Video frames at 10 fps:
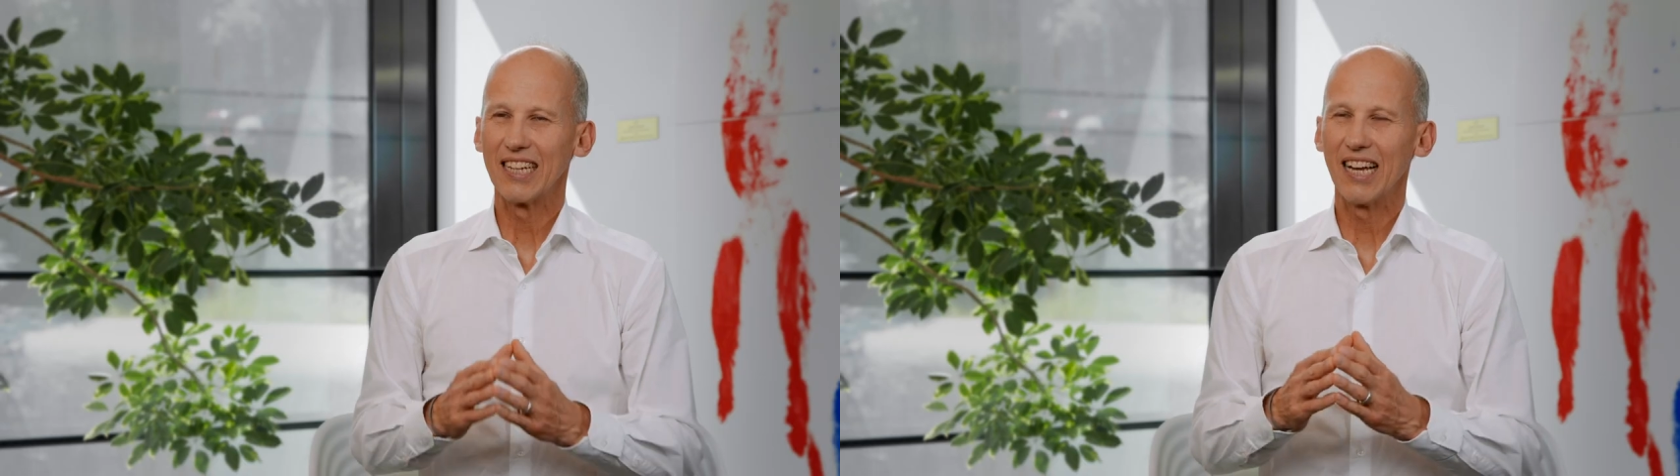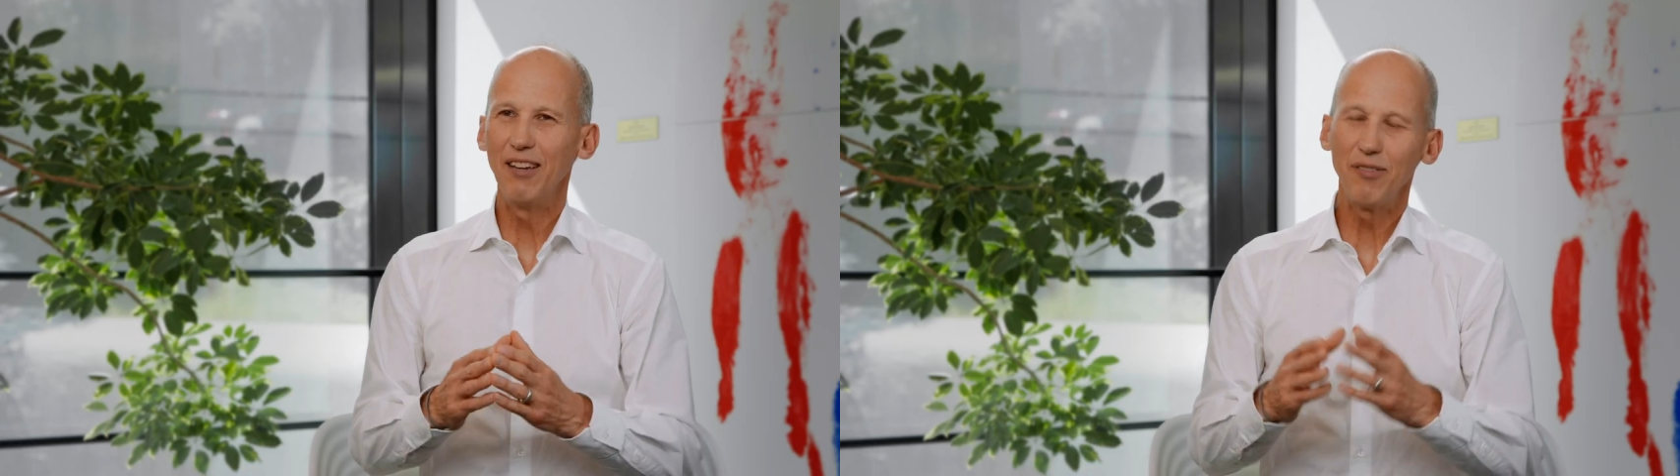
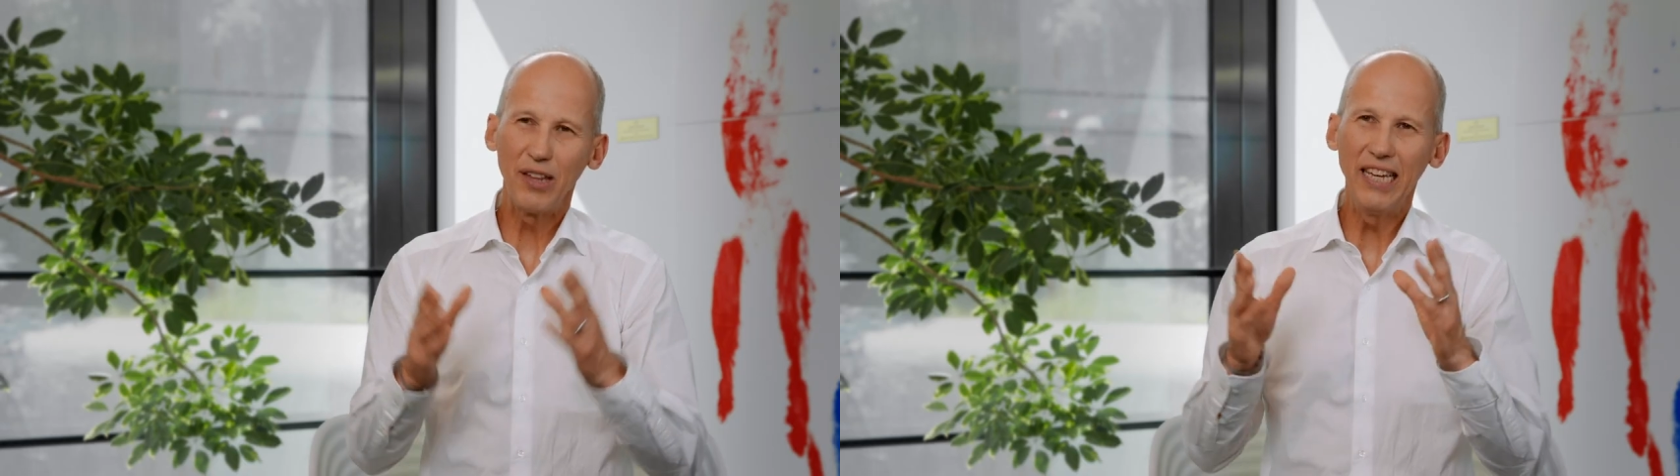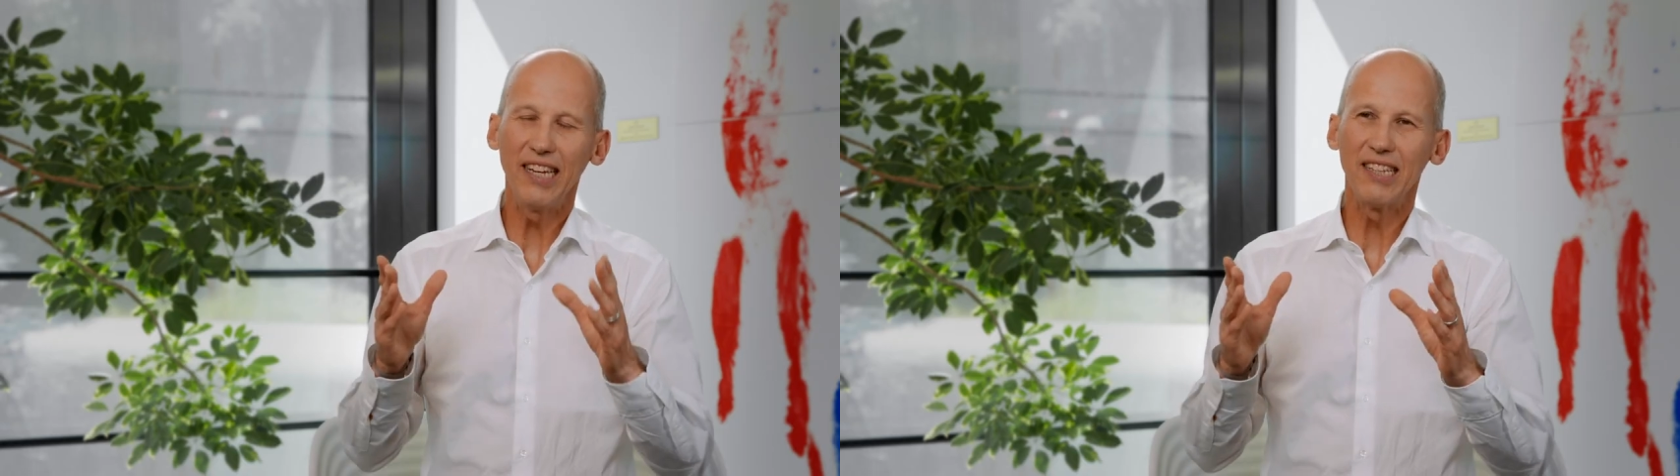I
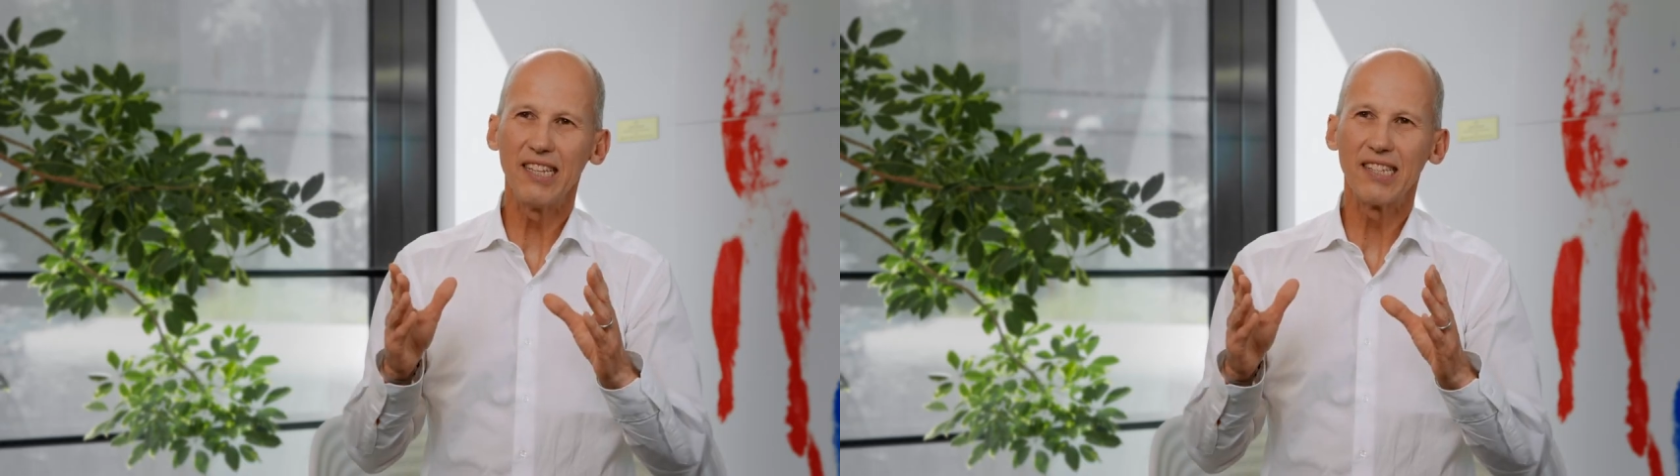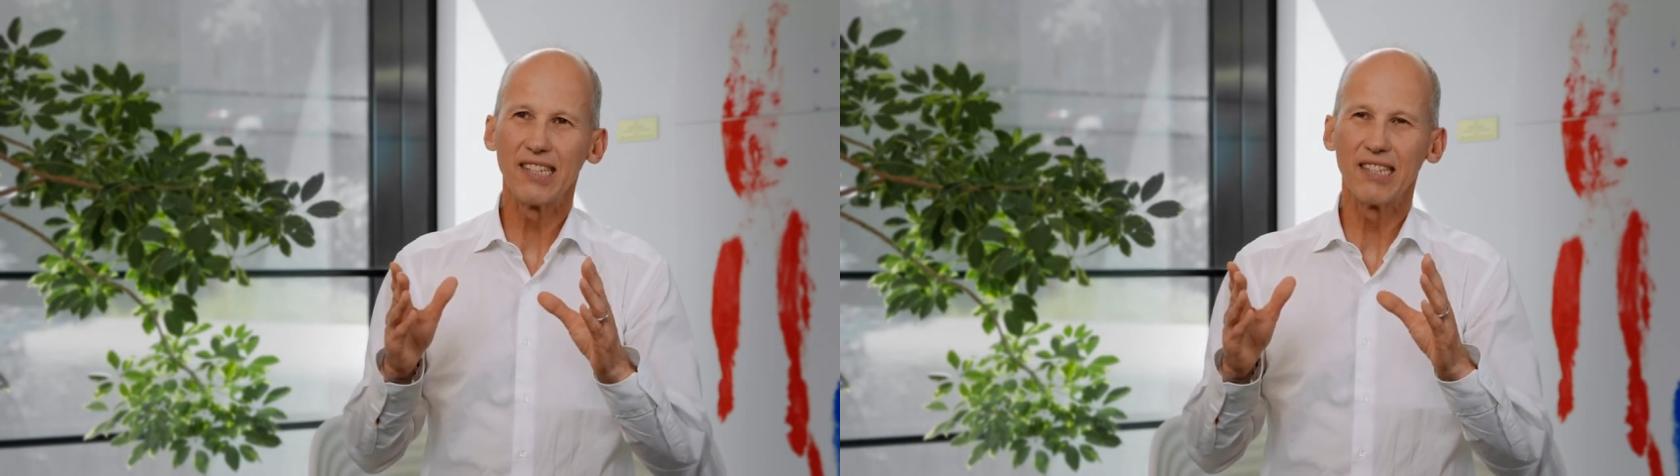think it
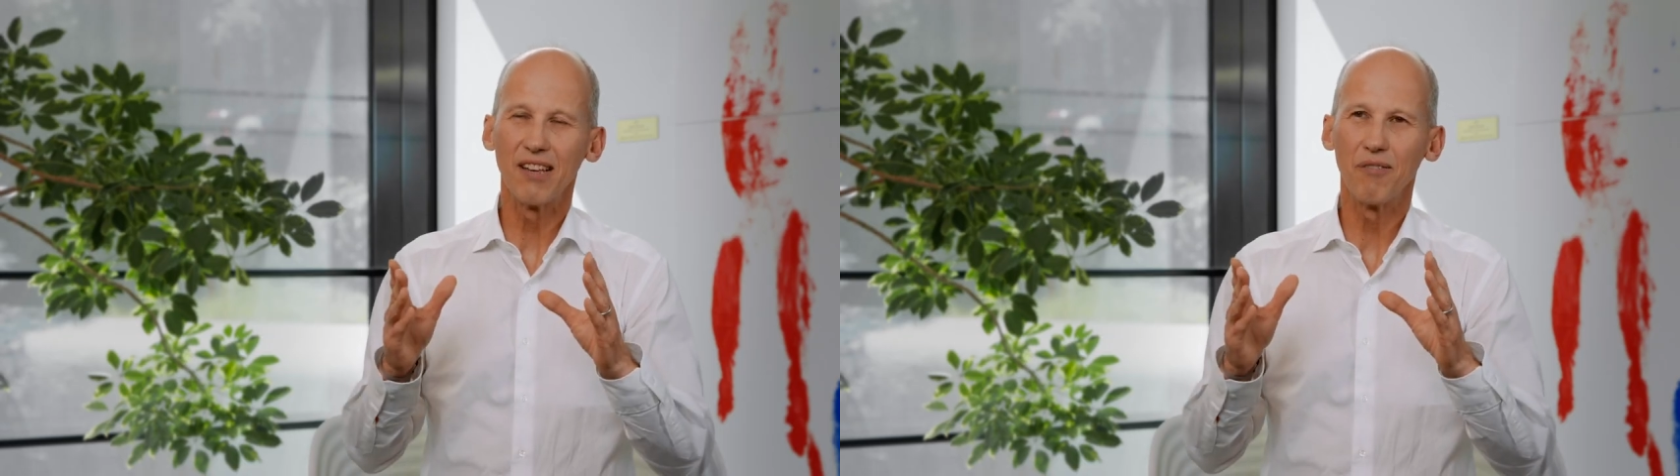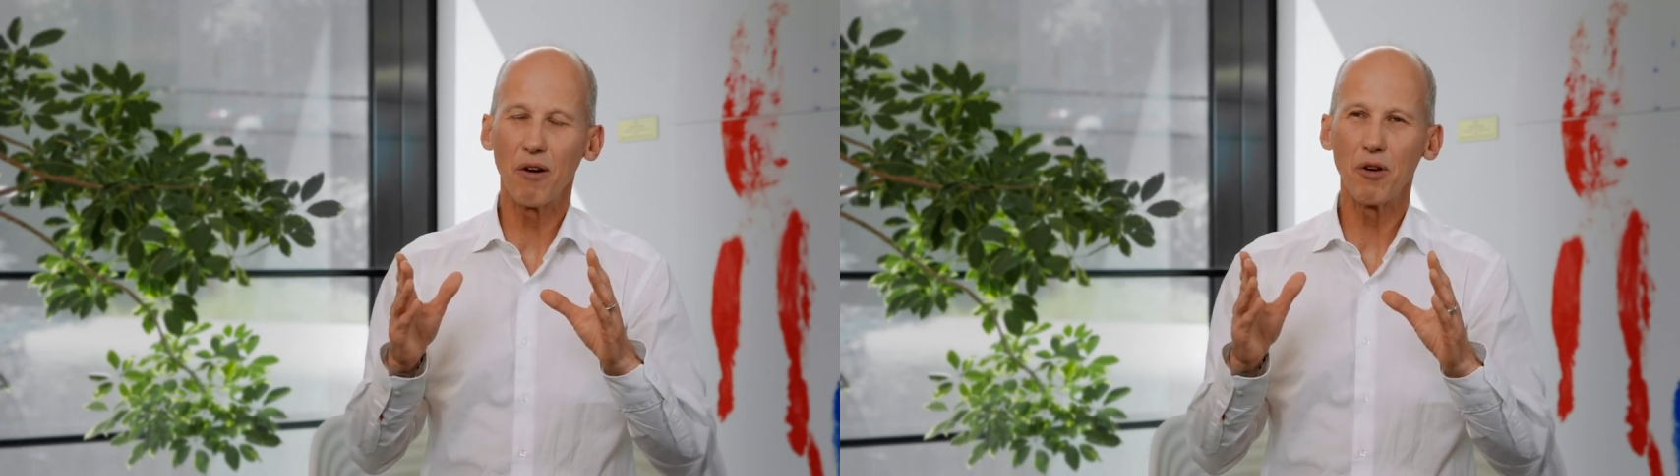is
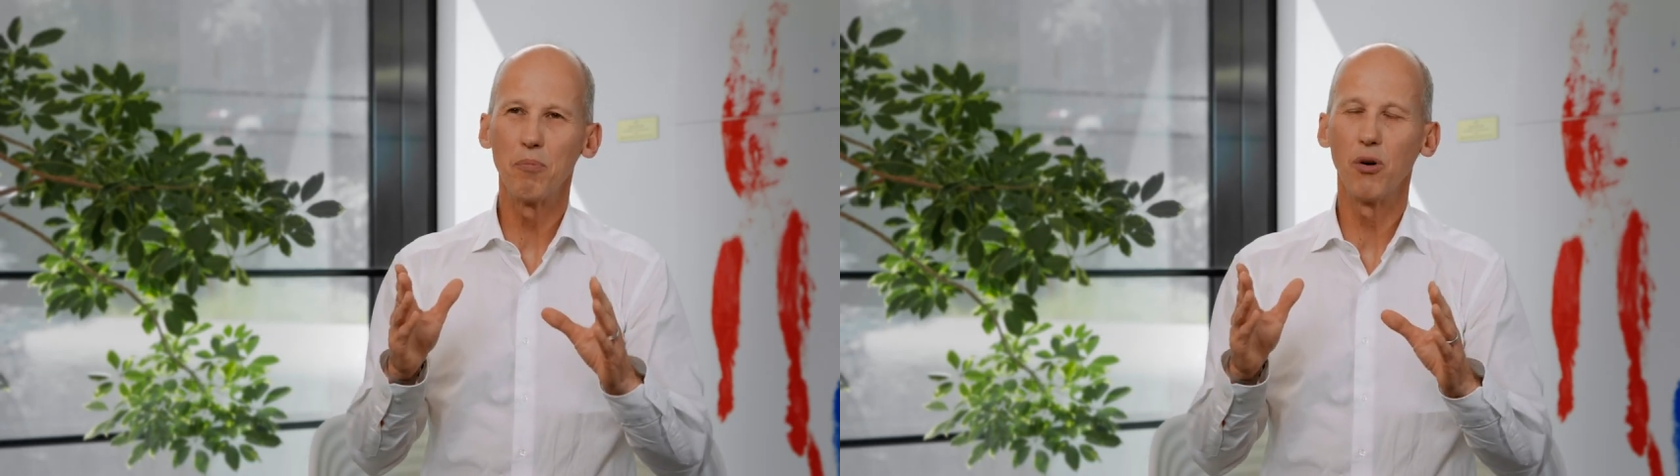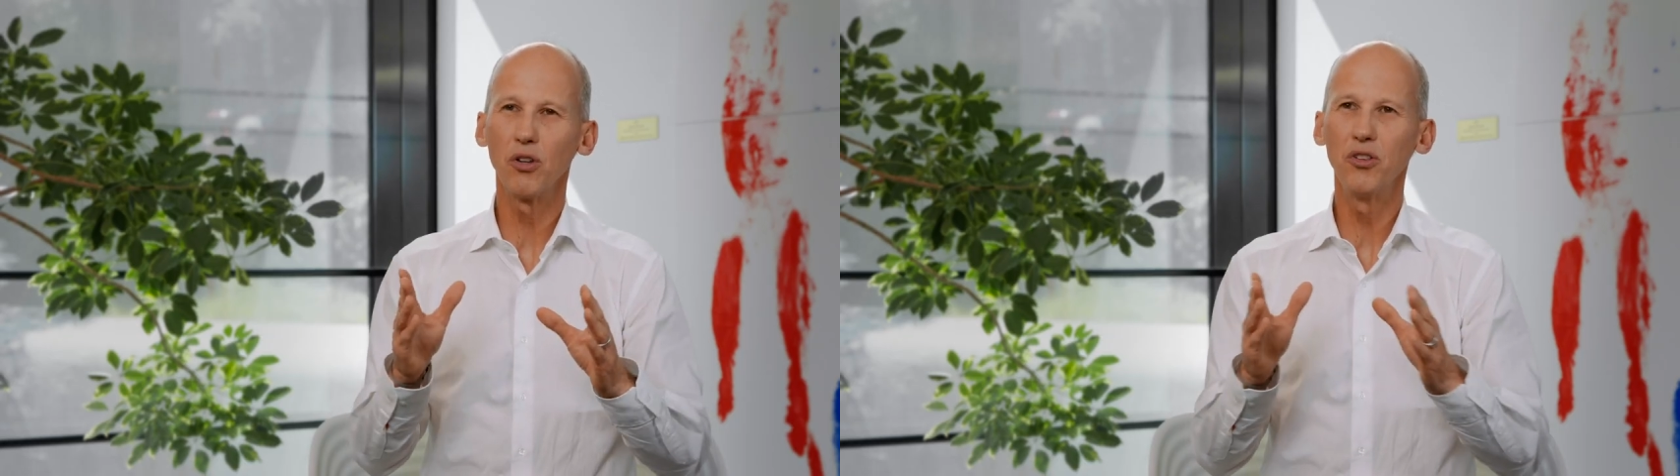very
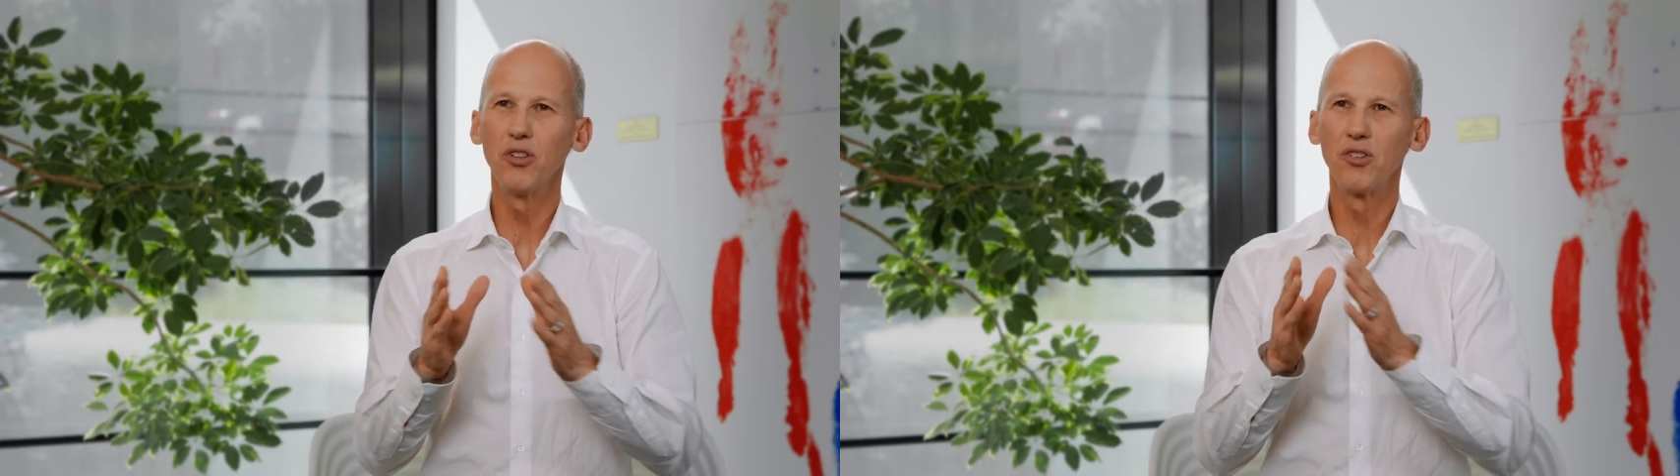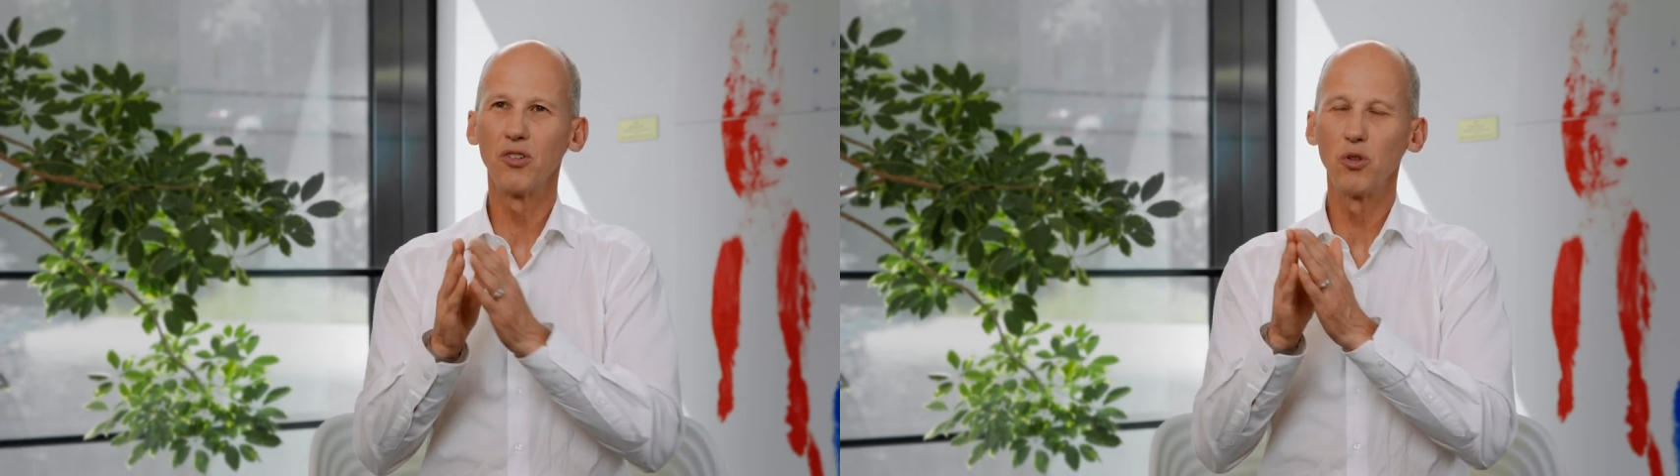important